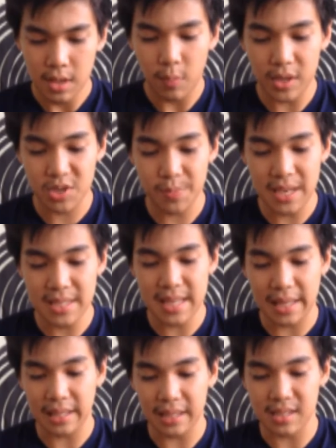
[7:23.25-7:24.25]
which means
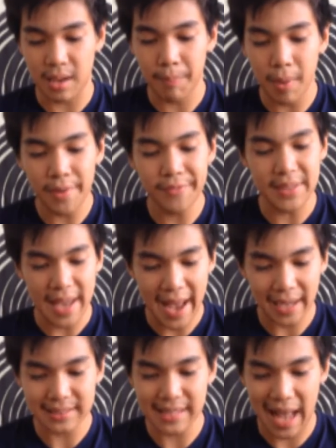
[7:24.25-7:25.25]
that it is above the
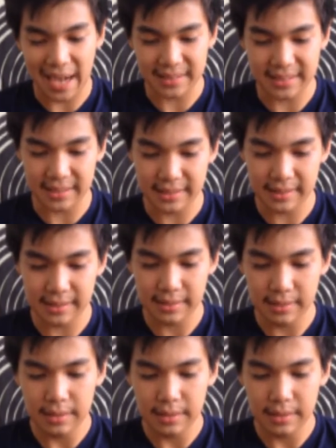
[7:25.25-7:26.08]
x-axis.